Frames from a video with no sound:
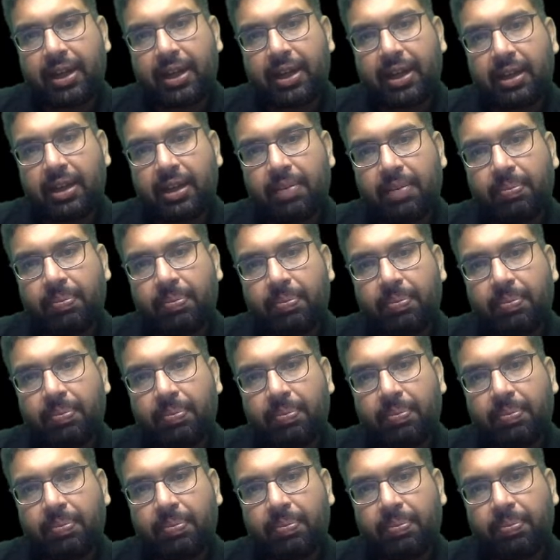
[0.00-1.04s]

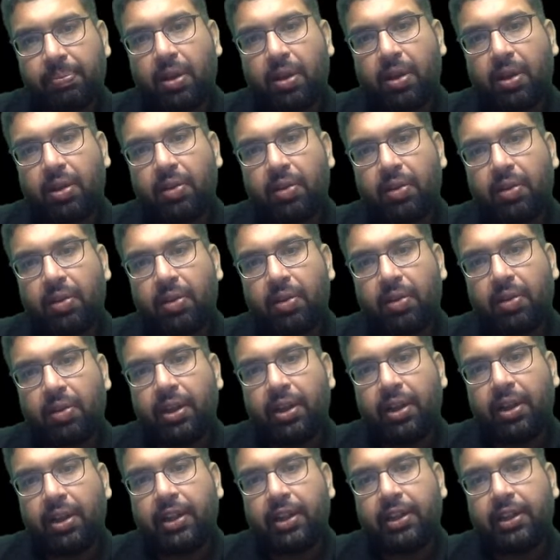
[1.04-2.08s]
component of
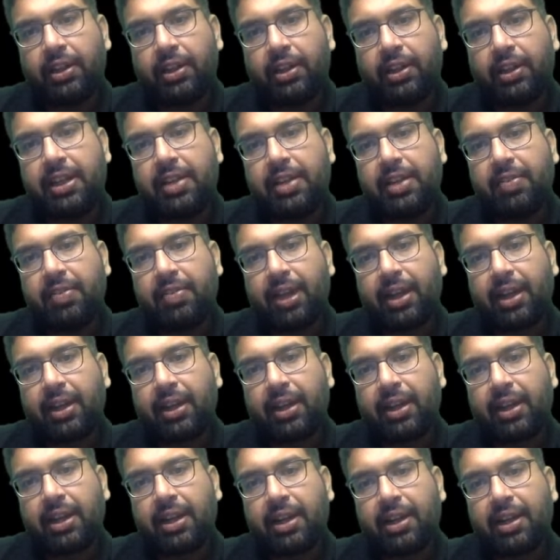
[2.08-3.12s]
d
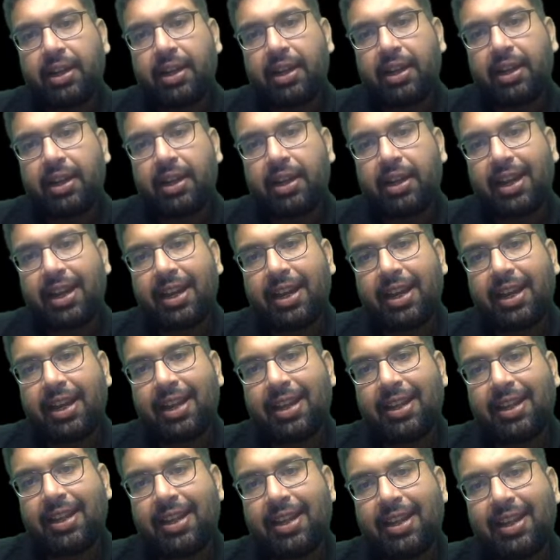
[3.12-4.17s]
vector
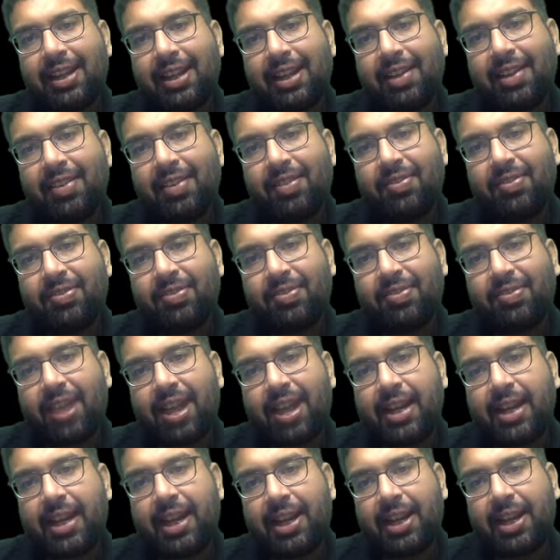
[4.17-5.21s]
in
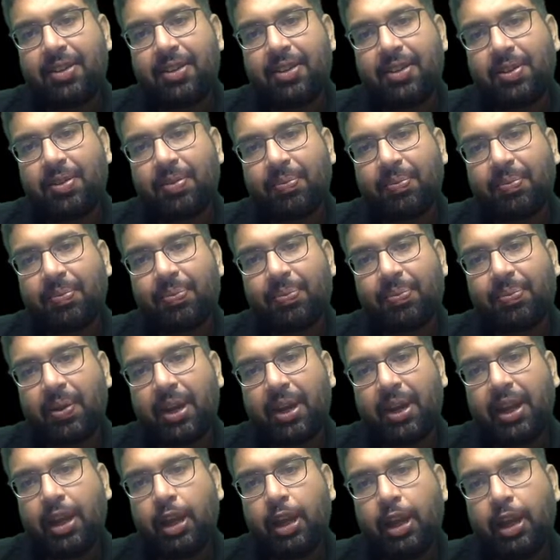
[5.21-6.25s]
y direction.
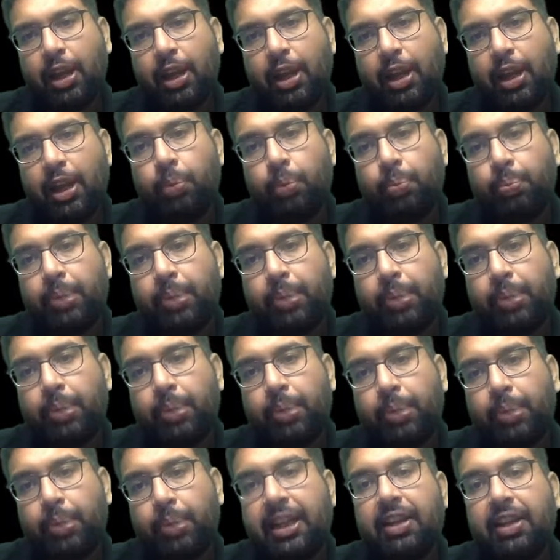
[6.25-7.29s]
Okay. So
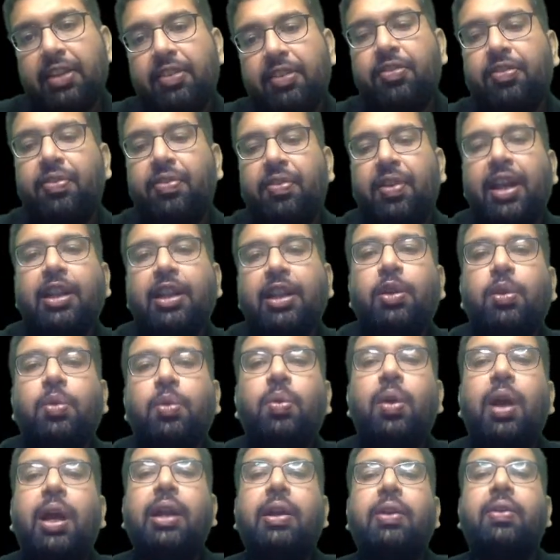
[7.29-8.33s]
basically, when
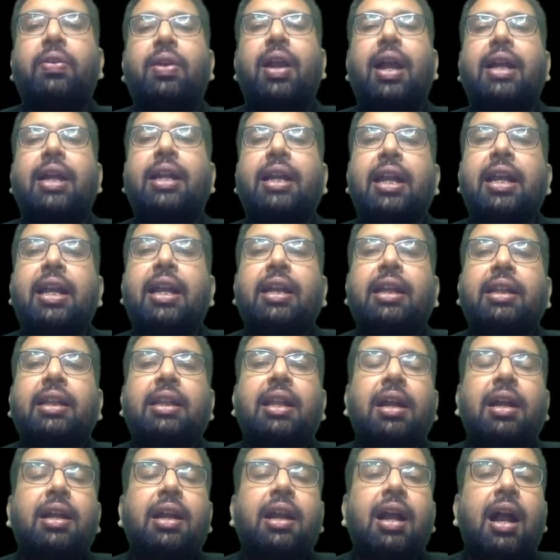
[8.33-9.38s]
you are writing
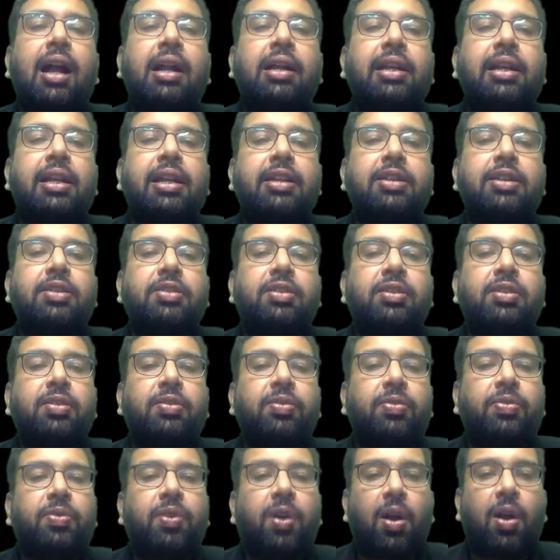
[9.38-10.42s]
the
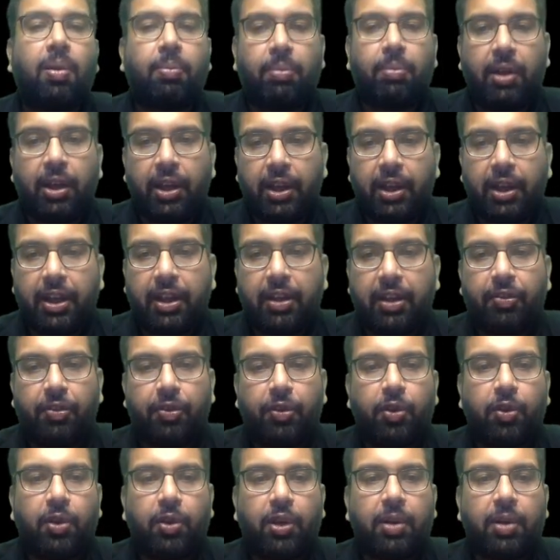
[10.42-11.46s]
Cartesian form, if
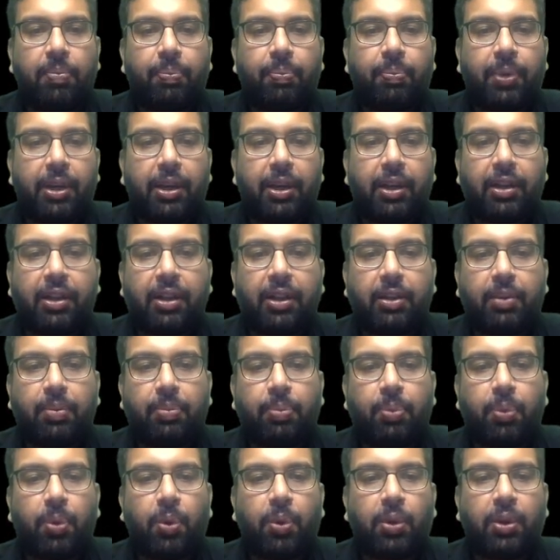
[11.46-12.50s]
you compare this
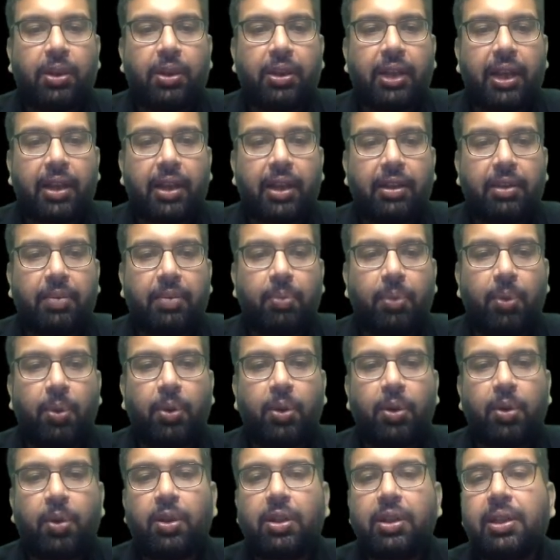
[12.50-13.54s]
both things,
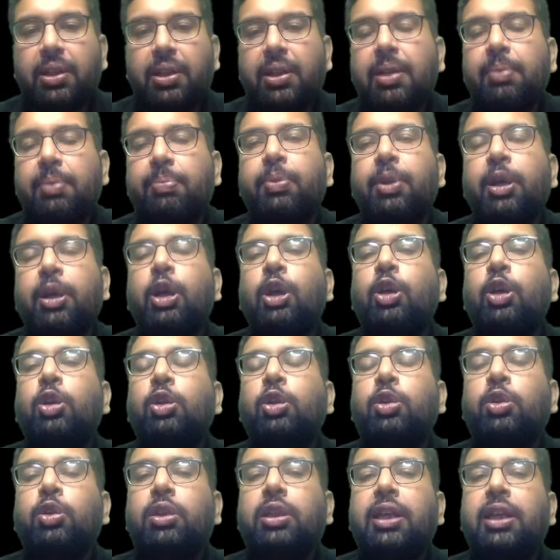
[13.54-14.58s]
both concepts,
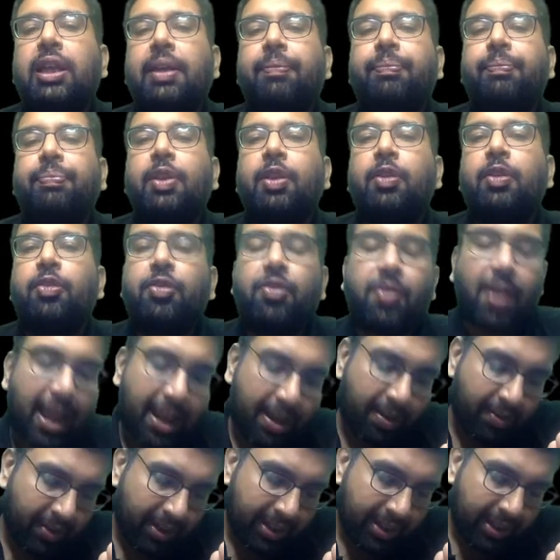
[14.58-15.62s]
so see,
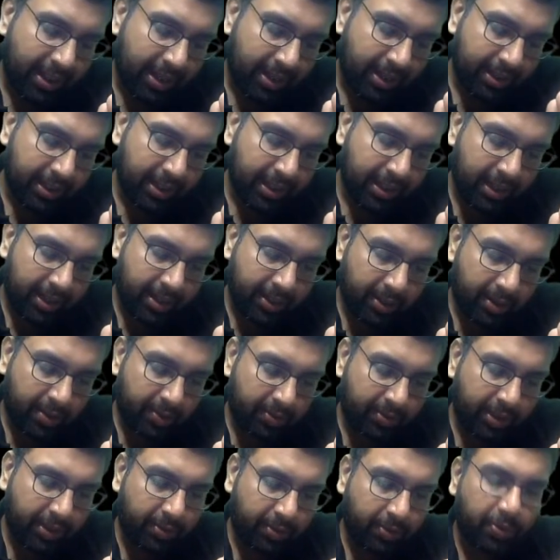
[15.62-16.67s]
5 is the resultant
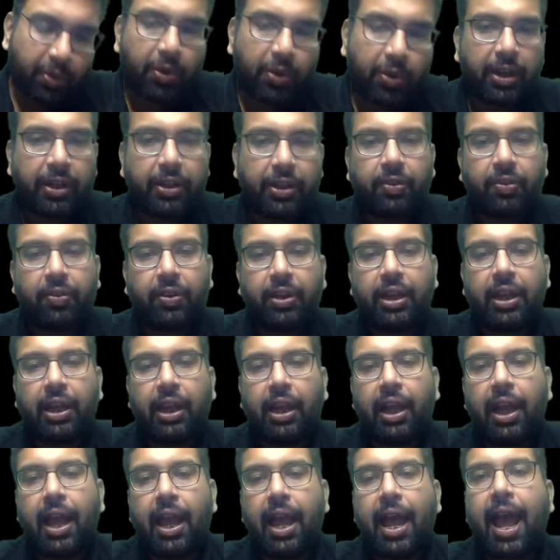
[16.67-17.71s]
of this 4 and 3.
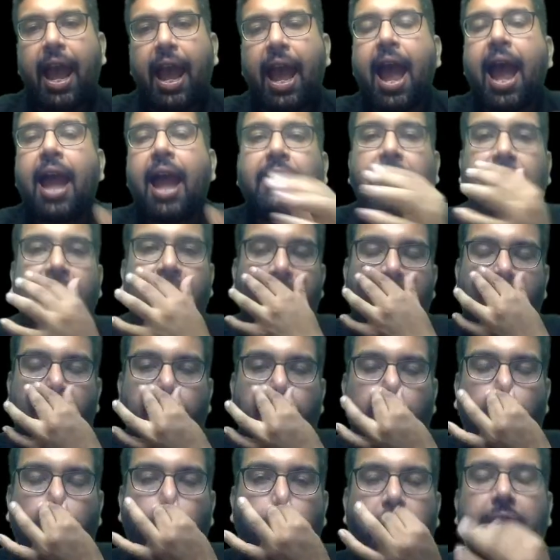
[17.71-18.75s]
And if
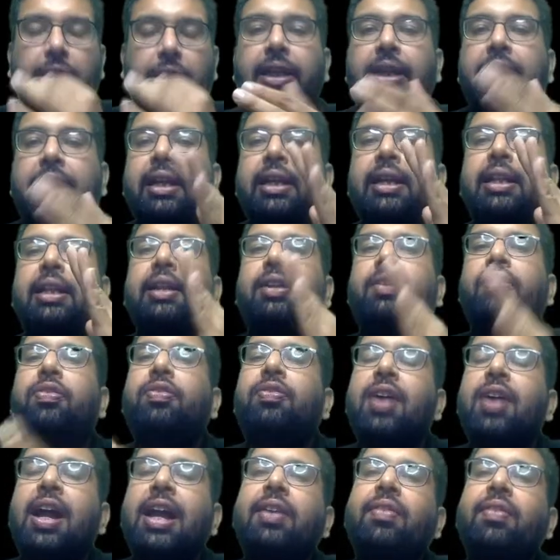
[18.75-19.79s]
you see that
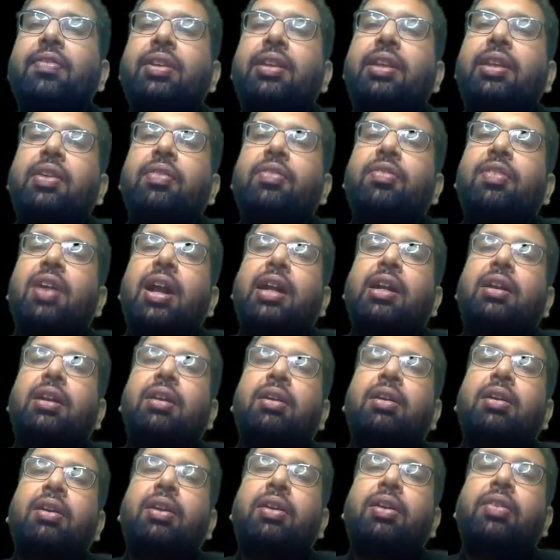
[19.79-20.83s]
5 is the
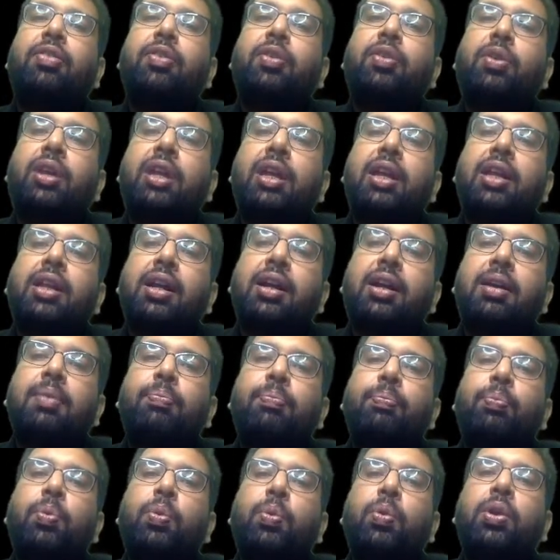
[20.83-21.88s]
vector, if you take the
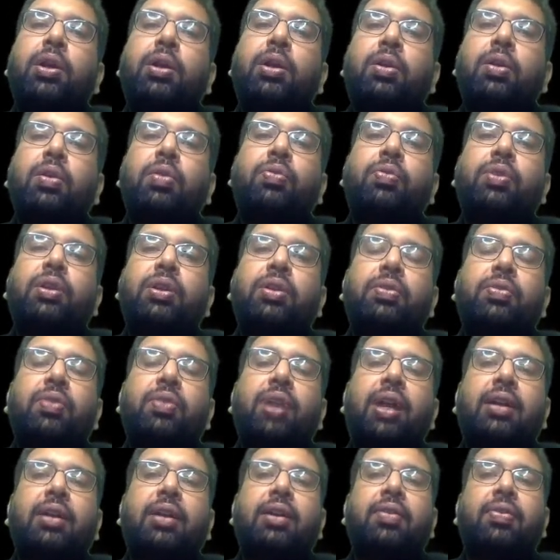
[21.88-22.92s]
component of this
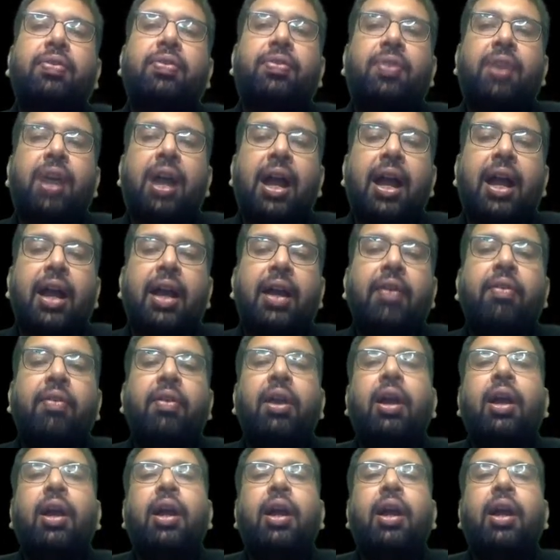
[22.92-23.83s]
vector 5